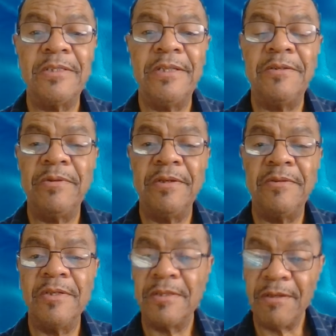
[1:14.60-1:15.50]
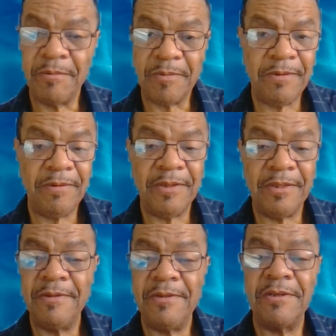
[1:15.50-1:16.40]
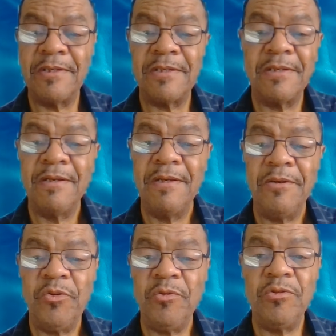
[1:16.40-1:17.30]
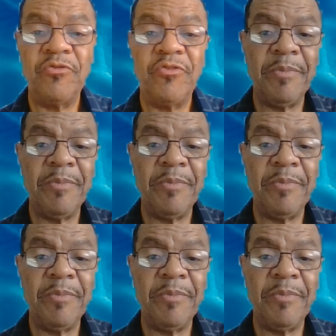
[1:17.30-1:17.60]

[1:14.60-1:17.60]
that you can just upload and just use for